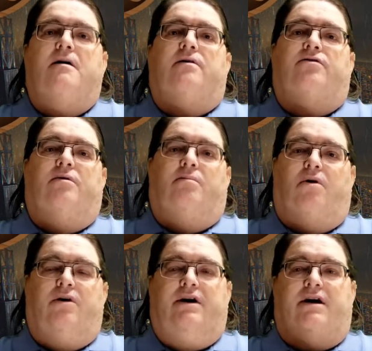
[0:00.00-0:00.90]
the
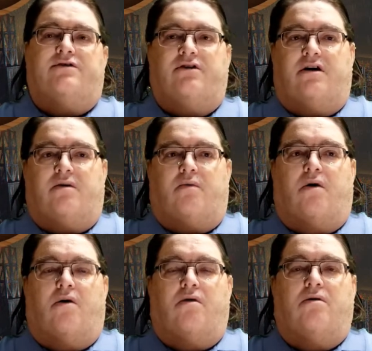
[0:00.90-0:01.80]
more dice you're going to
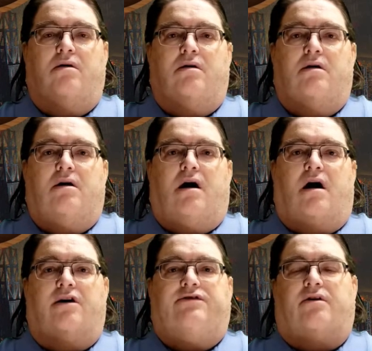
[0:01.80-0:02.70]
roll.
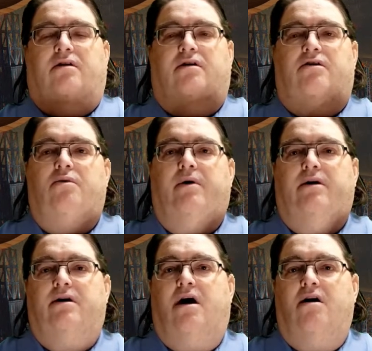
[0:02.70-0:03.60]
Also, are you
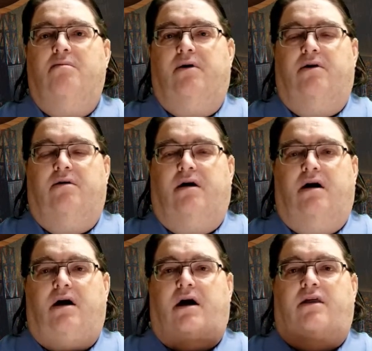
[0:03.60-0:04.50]
wearing armor?
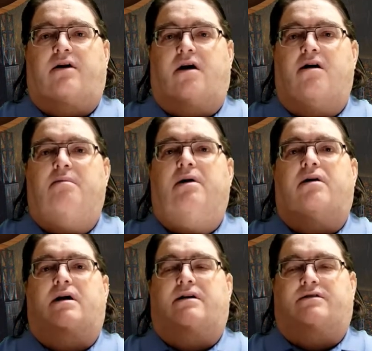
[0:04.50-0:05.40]
And the
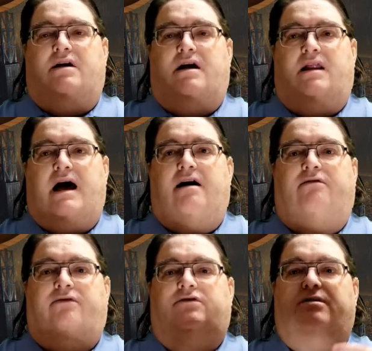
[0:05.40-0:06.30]
armor is going to allow
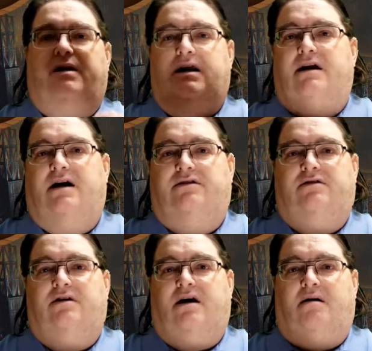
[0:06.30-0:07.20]
for so many dice,
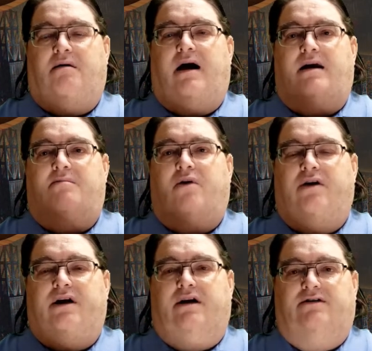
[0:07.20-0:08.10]
add more
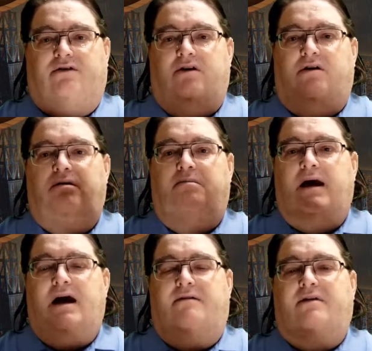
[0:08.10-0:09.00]
dice. So you
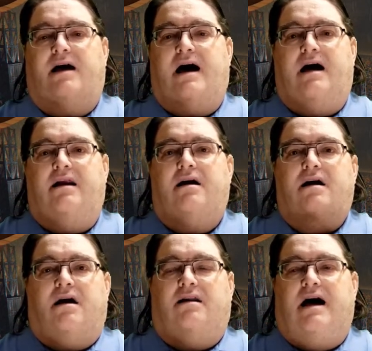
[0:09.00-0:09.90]
may have a lot
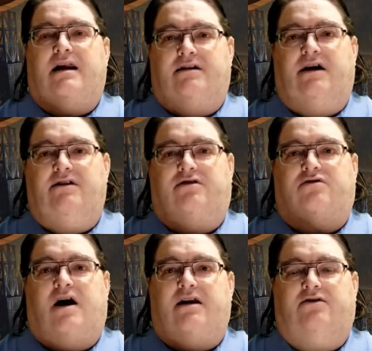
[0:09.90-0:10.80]
of dice to
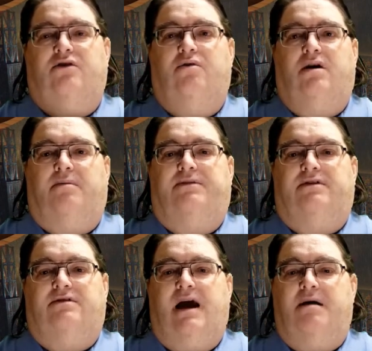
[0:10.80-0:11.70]
try to soak up
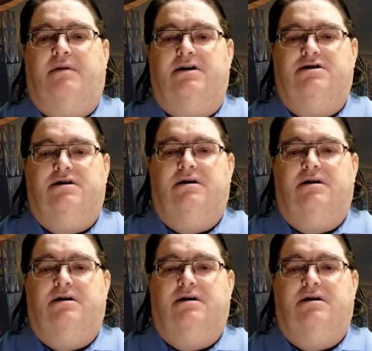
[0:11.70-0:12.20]
this damage.